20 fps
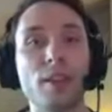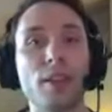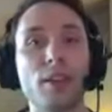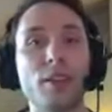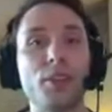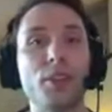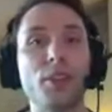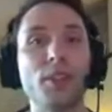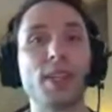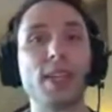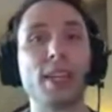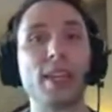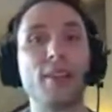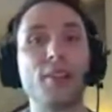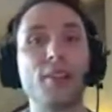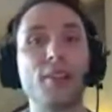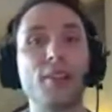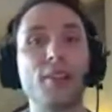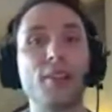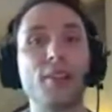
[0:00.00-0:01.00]
Just like
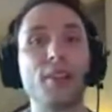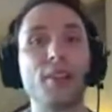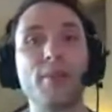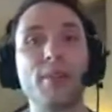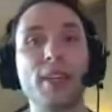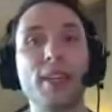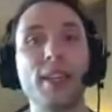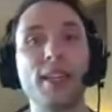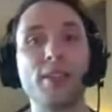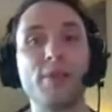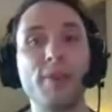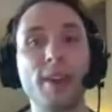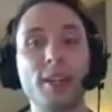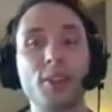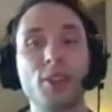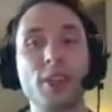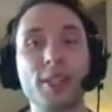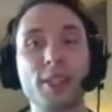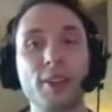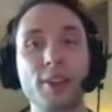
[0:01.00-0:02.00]
how USWDS
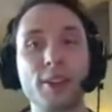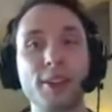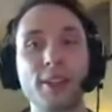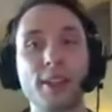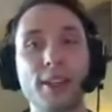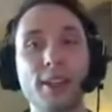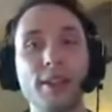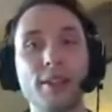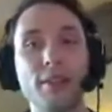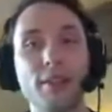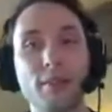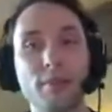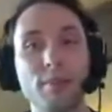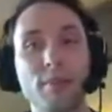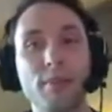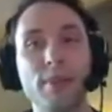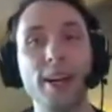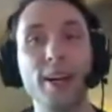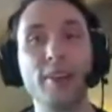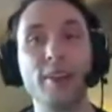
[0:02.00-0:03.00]
fast-tracked our design,
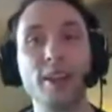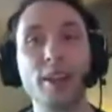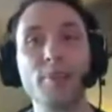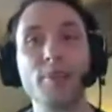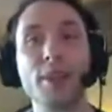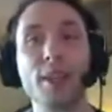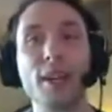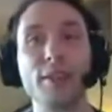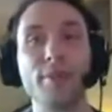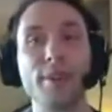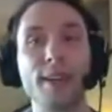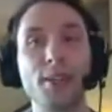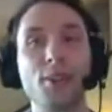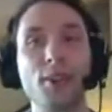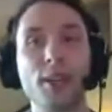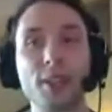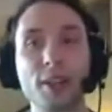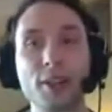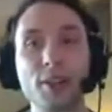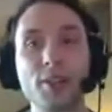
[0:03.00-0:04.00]
Migrate API
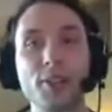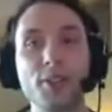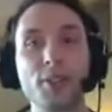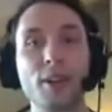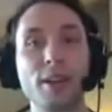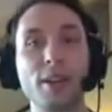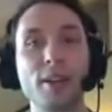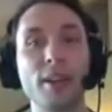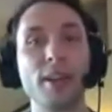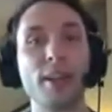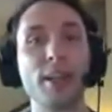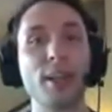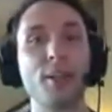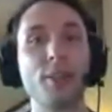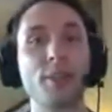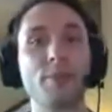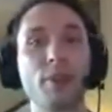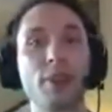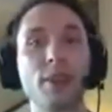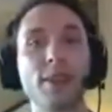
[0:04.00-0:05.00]
fast-tracked our user
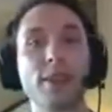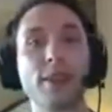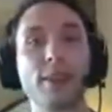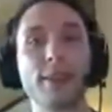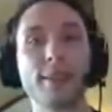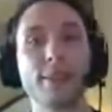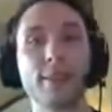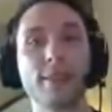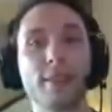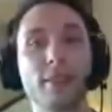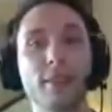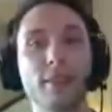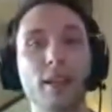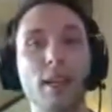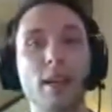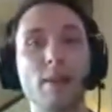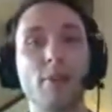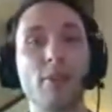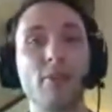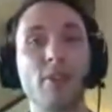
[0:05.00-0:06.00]
authentication process.
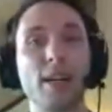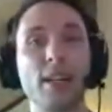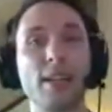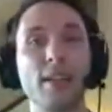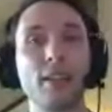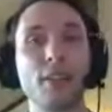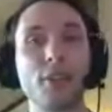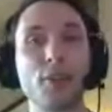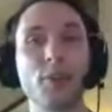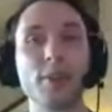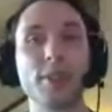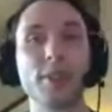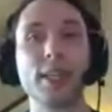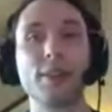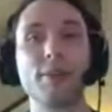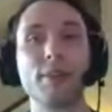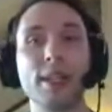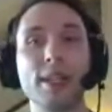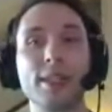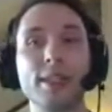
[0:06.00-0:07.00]
It provided the tools
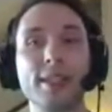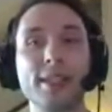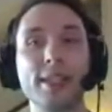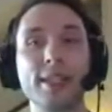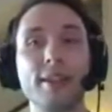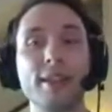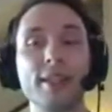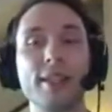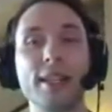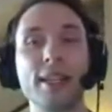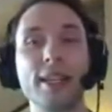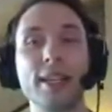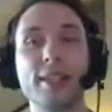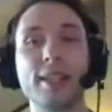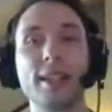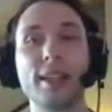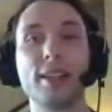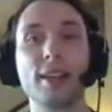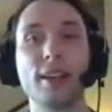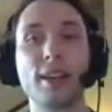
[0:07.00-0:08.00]
that were necessary to get
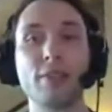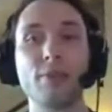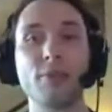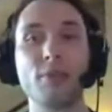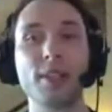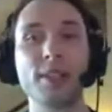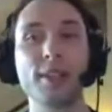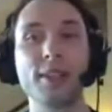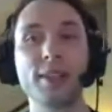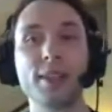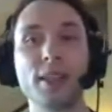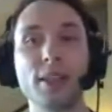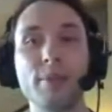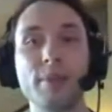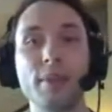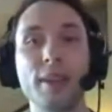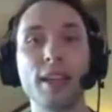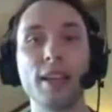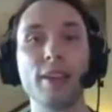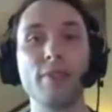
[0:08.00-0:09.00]
data out of one
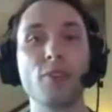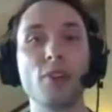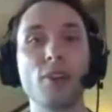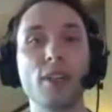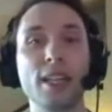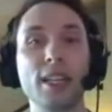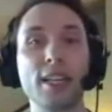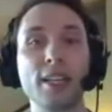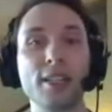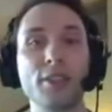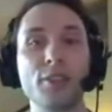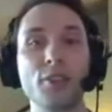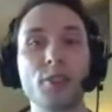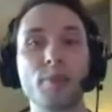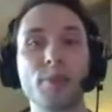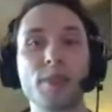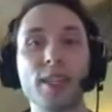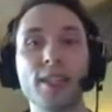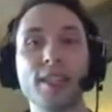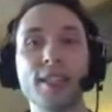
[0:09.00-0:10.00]
system and convert it into
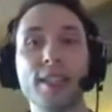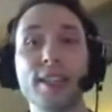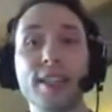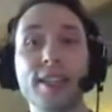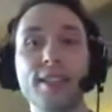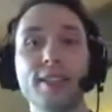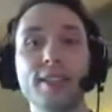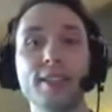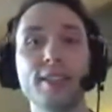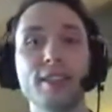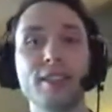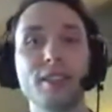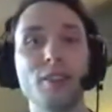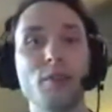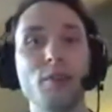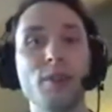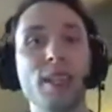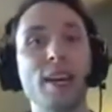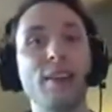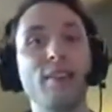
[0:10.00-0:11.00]
Drupal entities
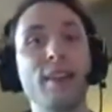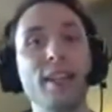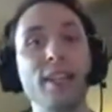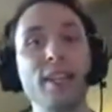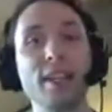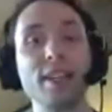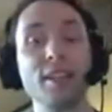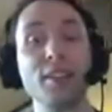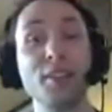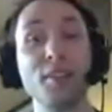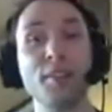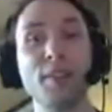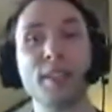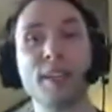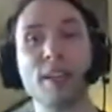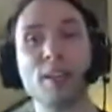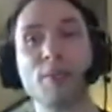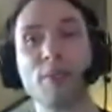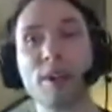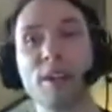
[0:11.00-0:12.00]
without needing to do a
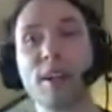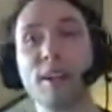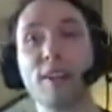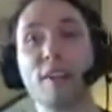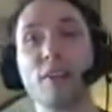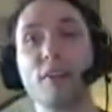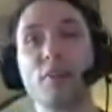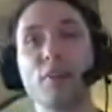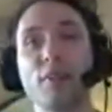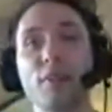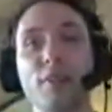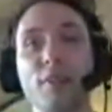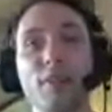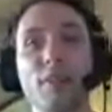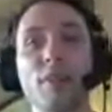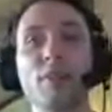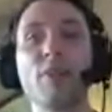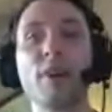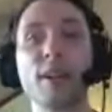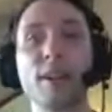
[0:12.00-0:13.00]
ton of work on our own
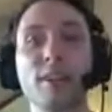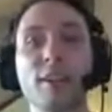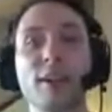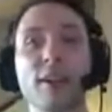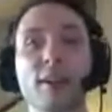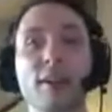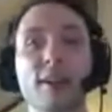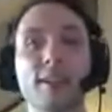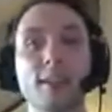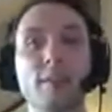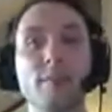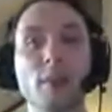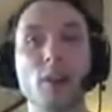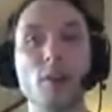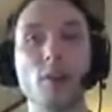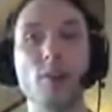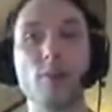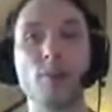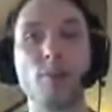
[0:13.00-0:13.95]
or write a lot of custom code.